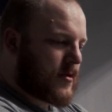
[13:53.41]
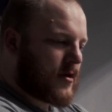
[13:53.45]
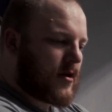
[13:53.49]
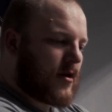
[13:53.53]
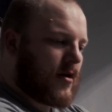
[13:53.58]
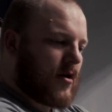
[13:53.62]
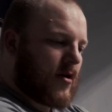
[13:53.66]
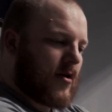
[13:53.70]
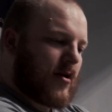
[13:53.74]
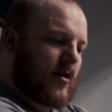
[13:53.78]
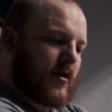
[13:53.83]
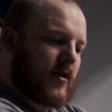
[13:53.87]
You
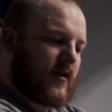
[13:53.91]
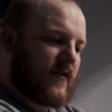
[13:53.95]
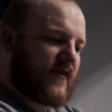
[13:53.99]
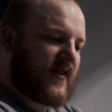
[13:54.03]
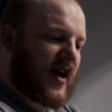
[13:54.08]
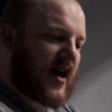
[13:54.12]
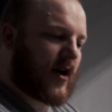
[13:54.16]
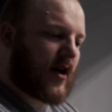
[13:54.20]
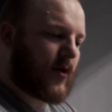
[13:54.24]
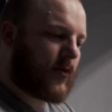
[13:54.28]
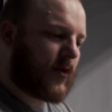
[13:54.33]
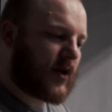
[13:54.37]
know, you've
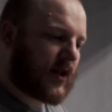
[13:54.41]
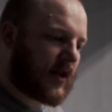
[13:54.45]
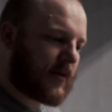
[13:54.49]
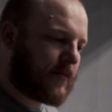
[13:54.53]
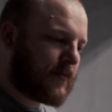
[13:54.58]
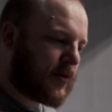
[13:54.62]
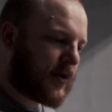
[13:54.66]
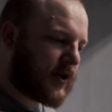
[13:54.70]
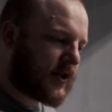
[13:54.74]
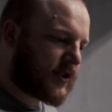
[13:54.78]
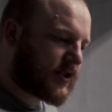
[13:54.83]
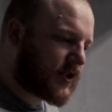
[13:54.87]
got to really
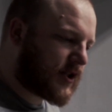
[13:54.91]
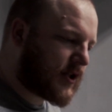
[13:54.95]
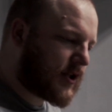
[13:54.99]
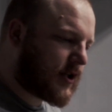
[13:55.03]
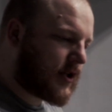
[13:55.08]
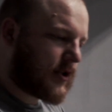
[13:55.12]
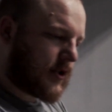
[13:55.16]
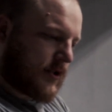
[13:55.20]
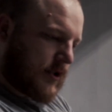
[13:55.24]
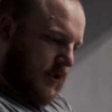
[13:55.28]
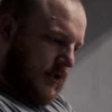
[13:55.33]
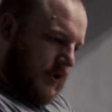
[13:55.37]
push
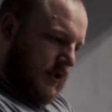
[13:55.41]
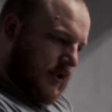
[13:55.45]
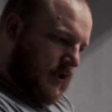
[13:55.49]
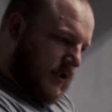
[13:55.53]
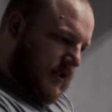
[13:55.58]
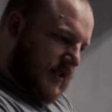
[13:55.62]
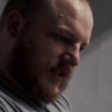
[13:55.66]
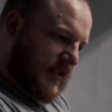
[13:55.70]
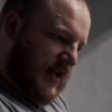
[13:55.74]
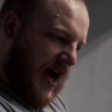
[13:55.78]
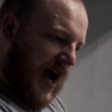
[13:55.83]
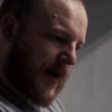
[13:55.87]

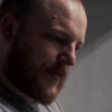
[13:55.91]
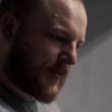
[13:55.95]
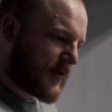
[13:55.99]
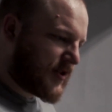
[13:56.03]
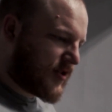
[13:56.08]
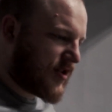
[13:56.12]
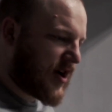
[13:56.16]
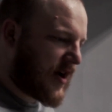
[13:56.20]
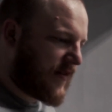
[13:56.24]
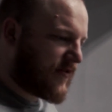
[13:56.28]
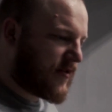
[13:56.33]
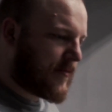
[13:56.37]
the top to
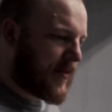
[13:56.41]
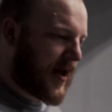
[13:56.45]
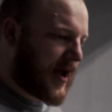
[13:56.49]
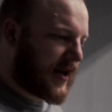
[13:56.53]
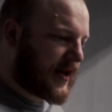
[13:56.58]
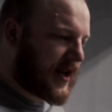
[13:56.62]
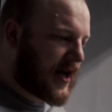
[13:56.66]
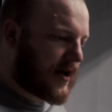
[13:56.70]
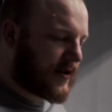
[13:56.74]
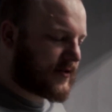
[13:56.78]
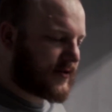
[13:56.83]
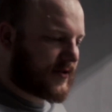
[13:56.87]
drive the
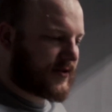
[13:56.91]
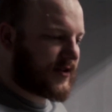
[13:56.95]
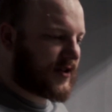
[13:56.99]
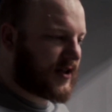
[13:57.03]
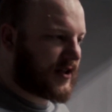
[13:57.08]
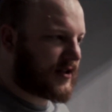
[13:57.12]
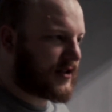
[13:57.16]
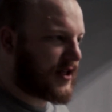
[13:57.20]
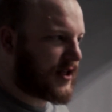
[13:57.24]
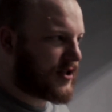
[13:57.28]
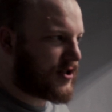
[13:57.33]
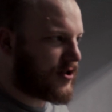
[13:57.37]
band out. It's going
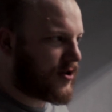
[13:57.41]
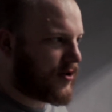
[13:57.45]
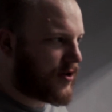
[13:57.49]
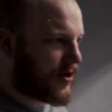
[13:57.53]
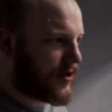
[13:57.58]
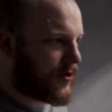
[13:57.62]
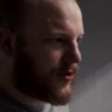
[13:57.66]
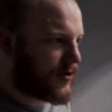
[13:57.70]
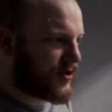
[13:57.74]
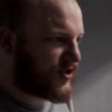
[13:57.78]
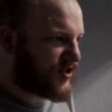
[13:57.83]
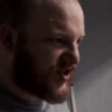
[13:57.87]
to teach you
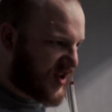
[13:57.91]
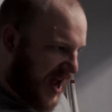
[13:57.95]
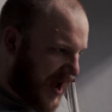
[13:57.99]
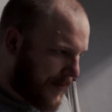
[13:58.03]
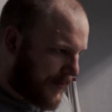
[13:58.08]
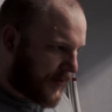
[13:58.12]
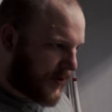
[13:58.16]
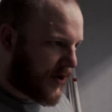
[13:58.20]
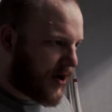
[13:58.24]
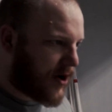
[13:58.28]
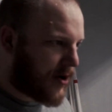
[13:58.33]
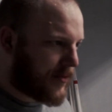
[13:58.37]
to
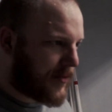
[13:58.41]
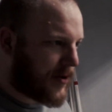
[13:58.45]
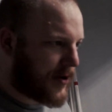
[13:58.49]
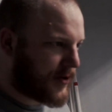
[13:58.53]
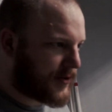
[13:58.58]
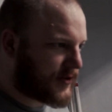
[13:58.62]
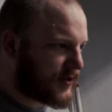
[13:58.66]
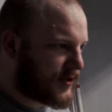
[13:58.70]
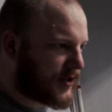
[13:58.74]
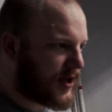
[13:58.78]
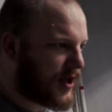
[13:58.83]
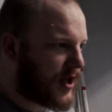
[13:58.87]
snap your
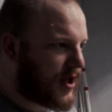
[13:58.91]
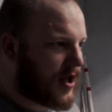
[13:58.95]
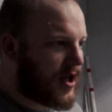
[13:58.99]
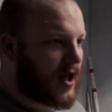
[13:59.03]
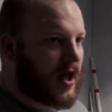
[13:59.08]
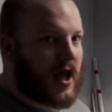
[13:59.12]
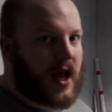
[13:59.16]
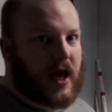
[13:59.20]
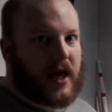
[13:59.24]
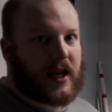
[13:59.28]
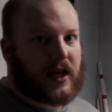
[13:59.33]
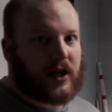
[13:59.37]
elbows
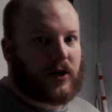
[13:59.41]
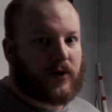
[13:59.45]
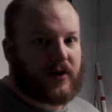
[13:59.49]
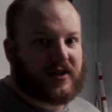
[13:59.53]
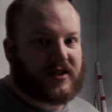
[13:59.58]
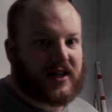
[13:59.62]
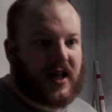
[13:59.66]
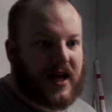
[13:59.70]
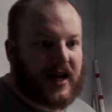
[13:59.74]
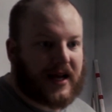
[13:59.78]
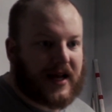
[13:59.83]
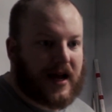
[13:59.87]
and
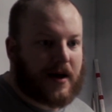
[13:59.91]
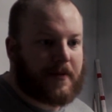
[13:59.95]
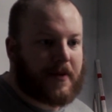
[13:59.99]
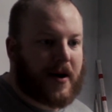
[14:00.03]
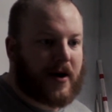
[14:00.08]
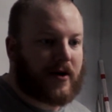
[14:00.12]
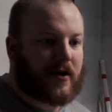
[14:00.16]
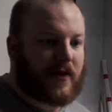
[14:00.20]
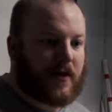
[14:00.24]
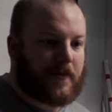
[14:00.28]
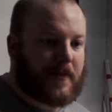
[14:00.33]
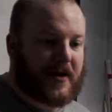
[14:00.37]
increase lockout
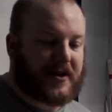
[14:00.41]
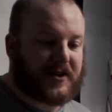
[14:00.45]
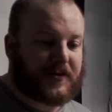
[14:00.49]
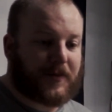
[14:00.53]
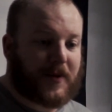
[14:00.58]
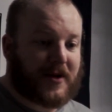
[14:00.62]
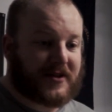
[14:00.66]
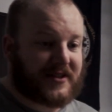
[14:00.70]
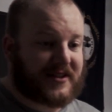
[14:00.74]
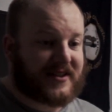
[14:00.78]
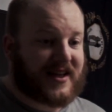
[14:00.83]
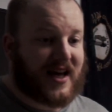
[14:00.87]
power in the bench
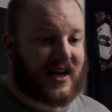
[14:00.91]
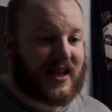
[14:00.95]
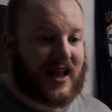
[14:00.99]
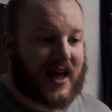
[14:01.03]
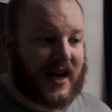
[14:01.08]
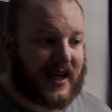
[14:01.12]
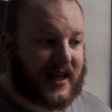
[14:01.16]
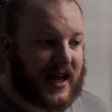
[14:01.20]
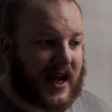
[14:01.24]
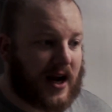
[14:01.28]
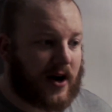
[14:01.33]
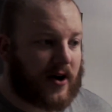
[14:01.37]
press. It's got a lot
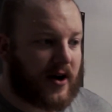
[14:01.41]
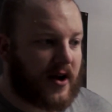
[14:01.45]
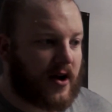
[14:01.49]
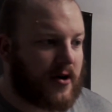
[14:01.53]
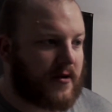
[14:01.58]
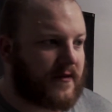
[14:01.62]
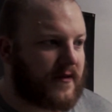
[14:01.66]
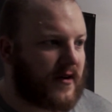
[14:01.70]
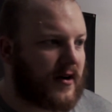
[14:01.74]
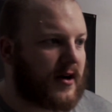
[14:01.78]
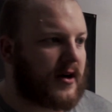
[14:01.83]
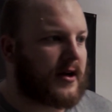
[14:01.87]
of
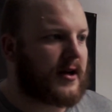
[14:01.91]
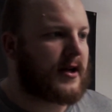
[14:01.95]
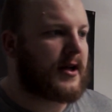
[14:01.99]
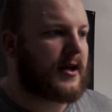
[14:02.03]
carryover.